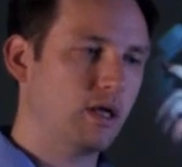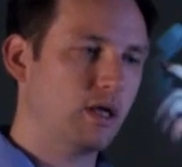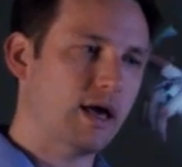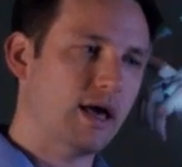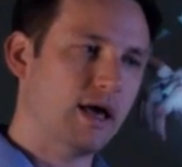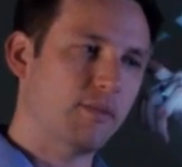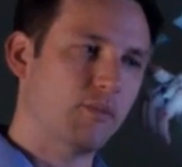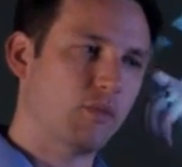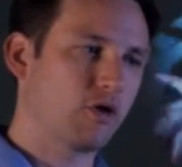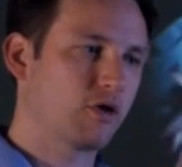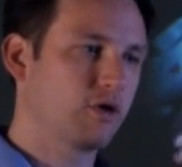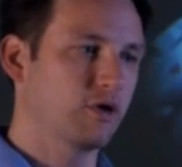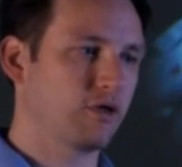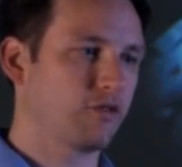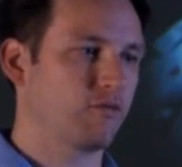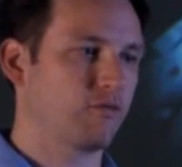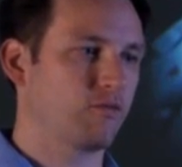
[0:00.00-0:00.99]
And
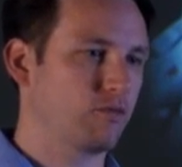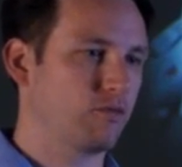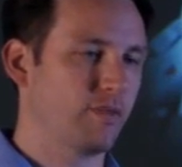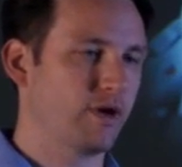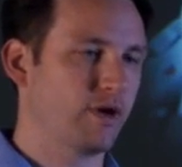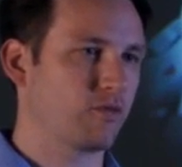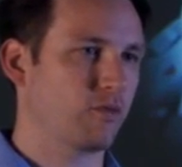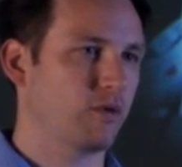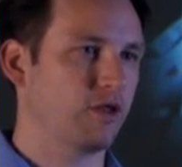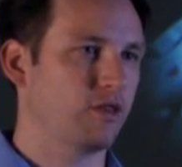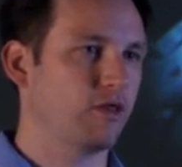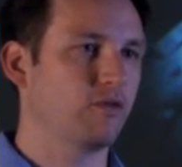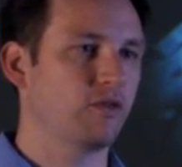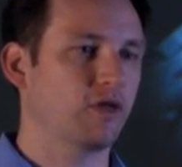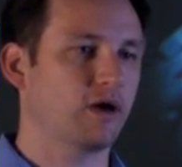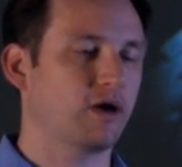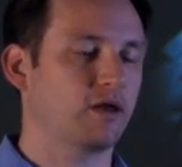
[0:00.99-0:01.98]
marketing is the best way to
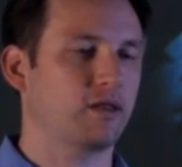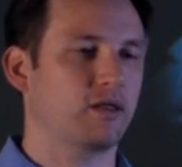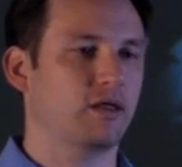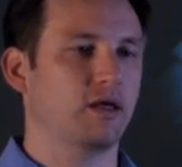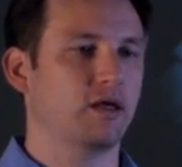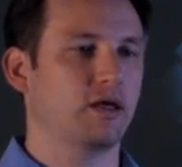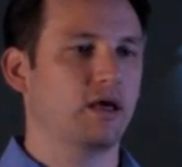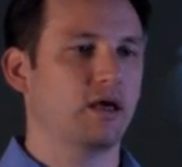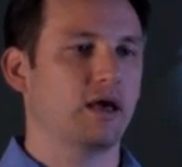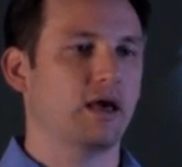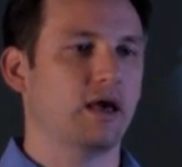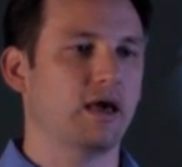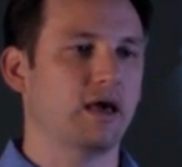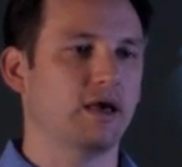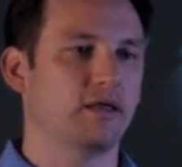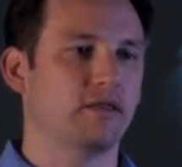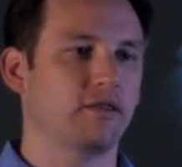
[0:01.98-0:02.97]
do that.
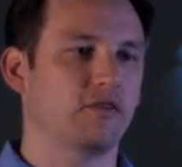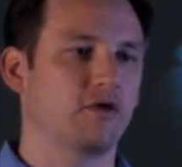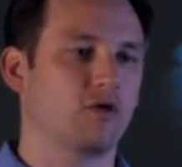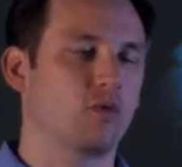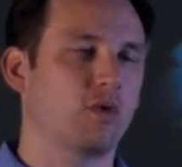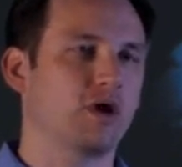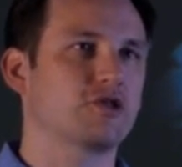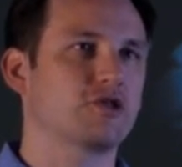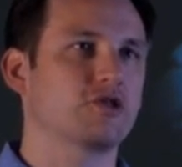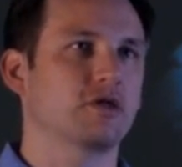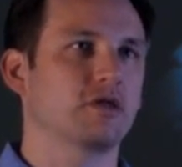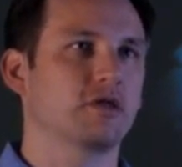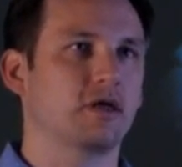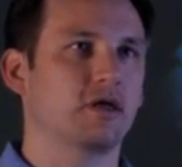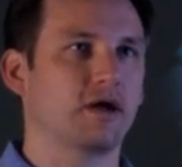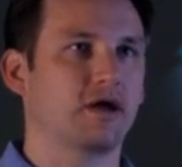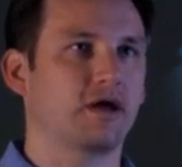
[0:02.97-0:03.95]
And the
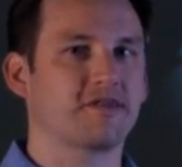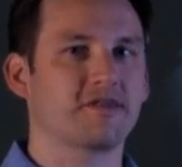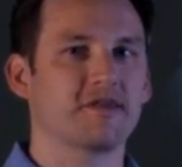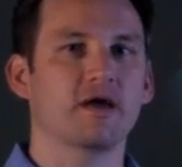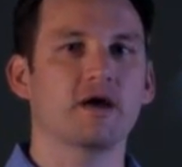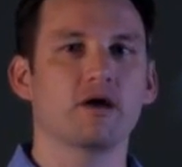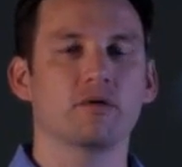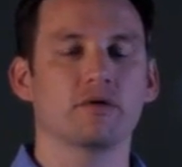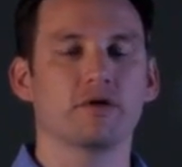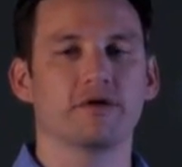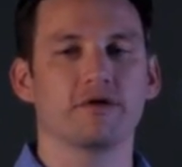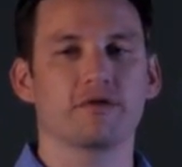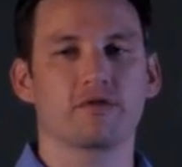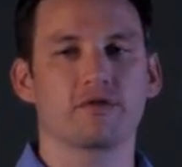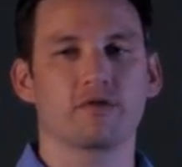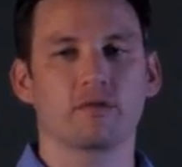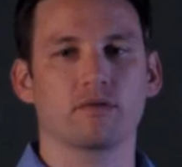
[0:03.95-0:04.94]
question, I guess, now
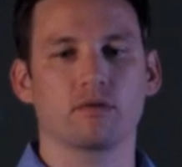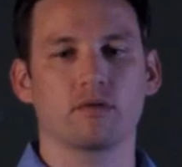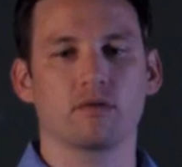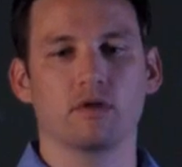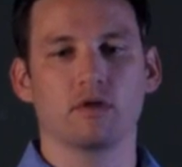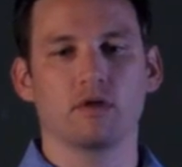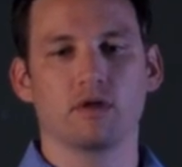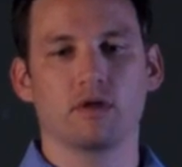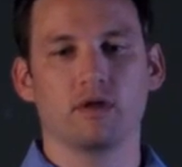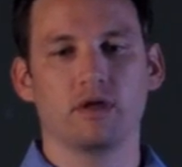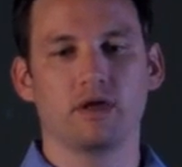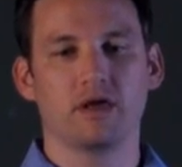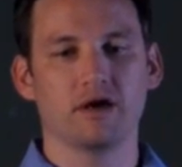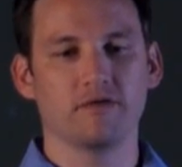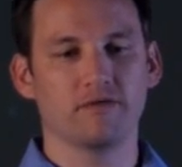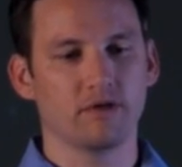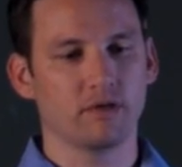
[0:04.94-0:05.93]
is,
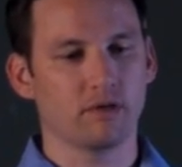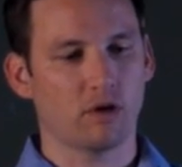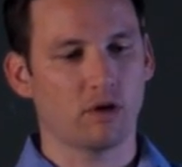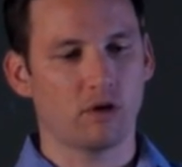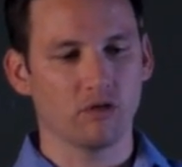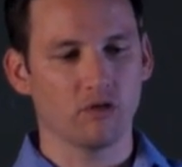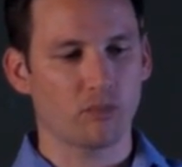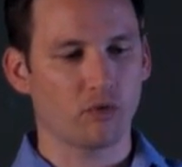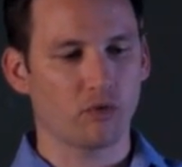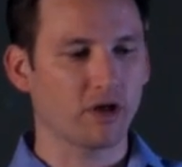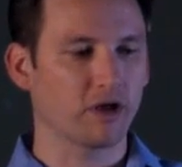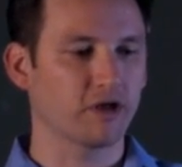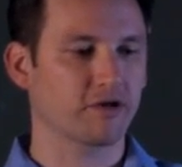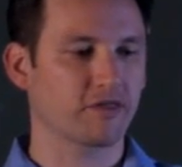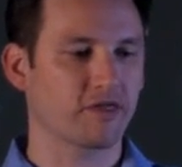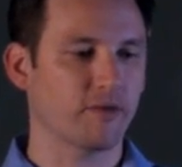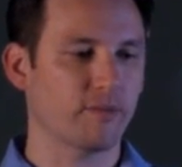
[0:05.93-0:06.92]
given all the
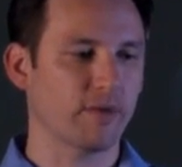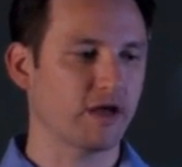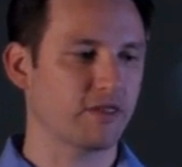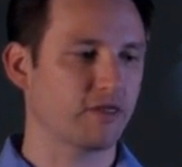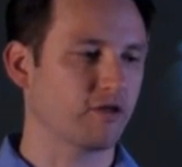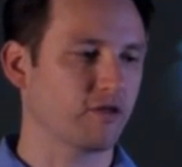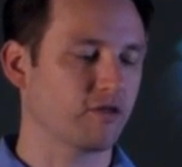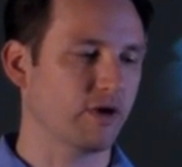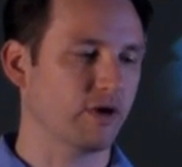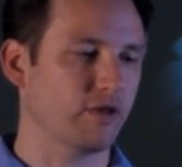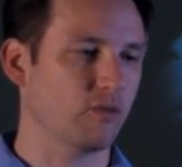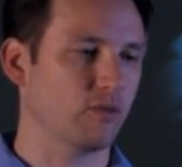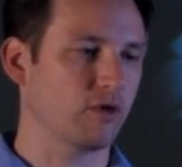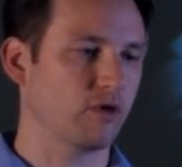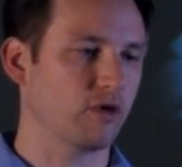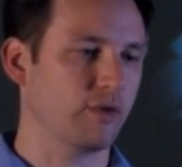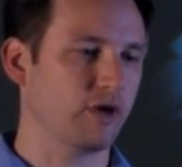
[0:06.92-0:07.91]
products that Matt talked about that
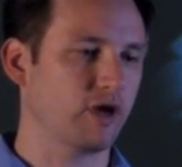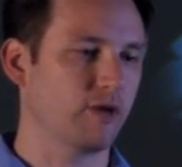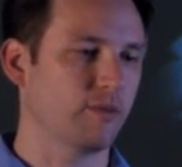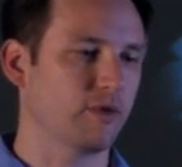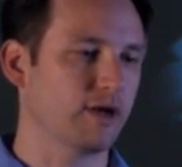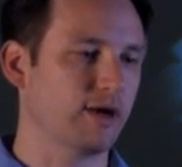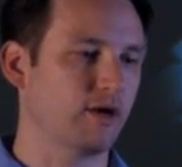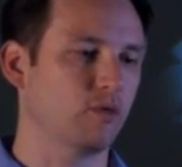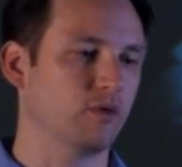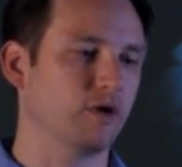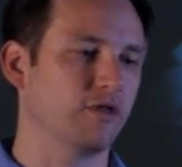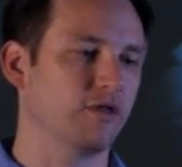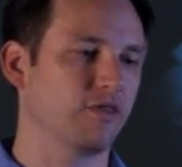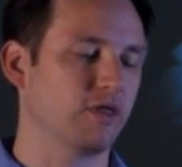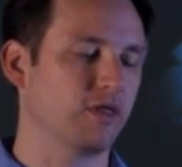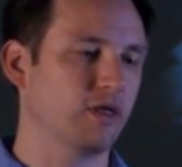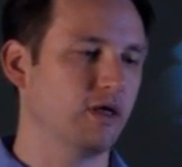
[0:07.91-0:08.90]
we're going to be coming out
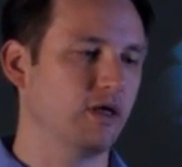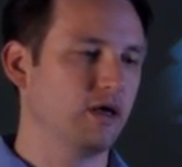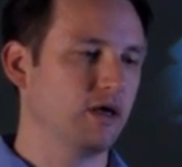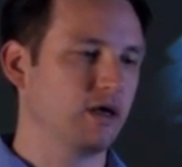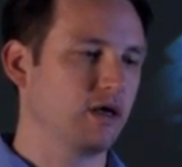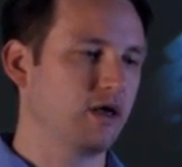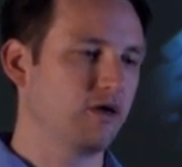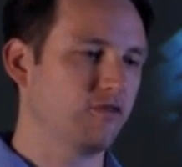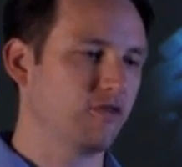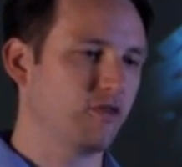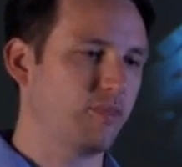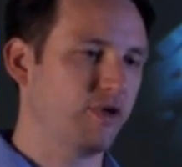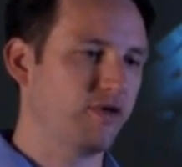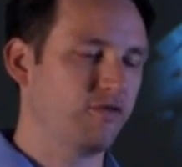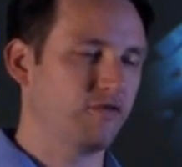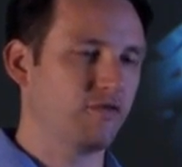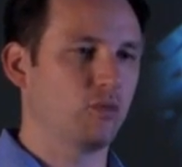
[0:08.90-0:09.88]
with, and given the
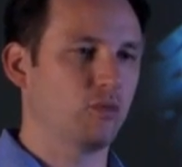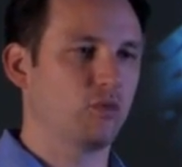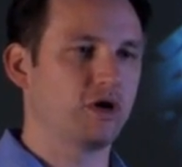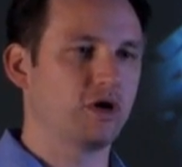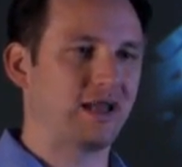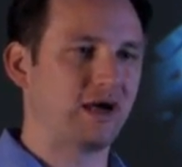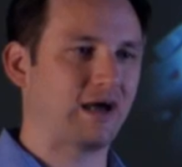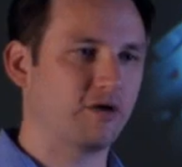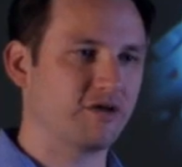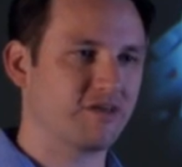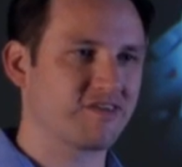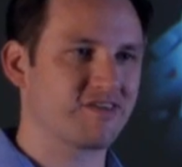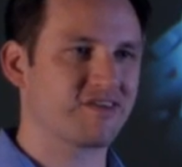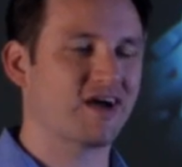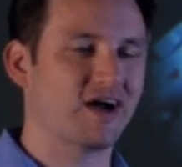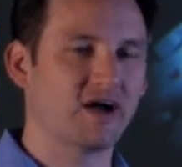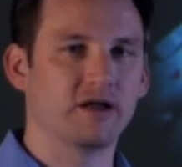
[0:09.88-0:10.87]
P51 and how
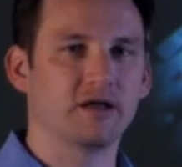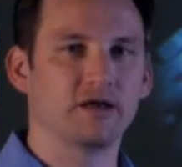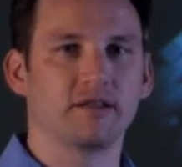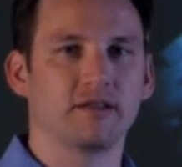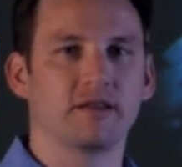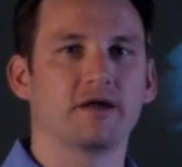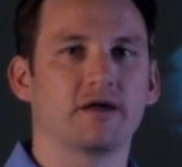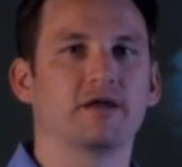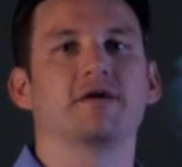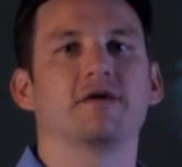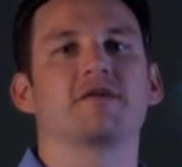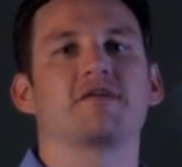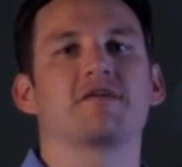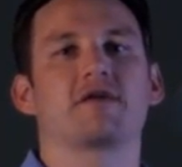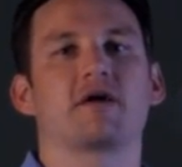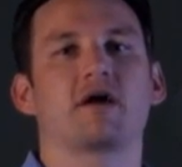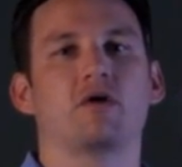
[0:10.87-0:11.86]
exciting that
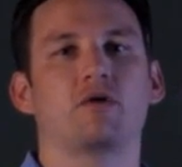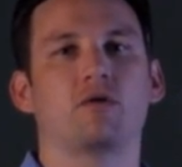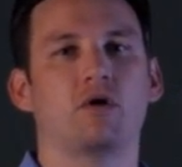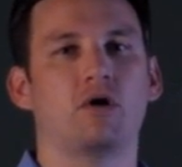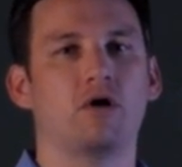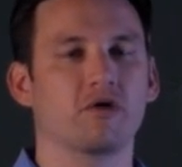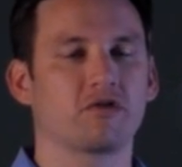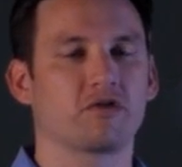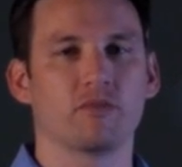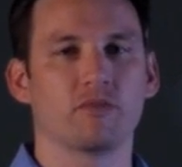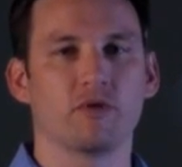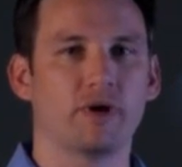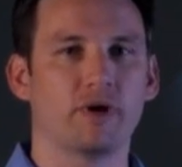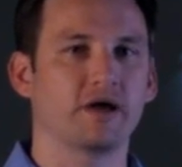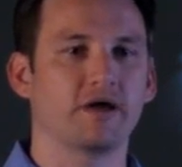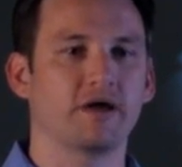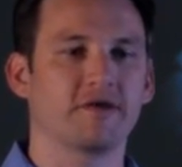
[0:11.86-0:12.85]
is and how awesome the
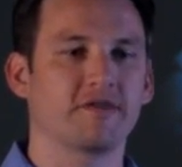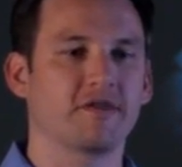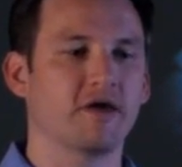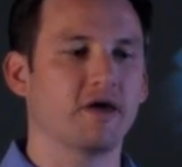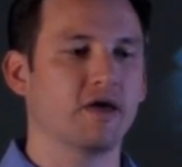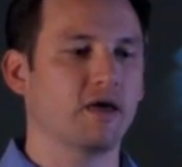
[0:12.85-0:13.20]
bike is,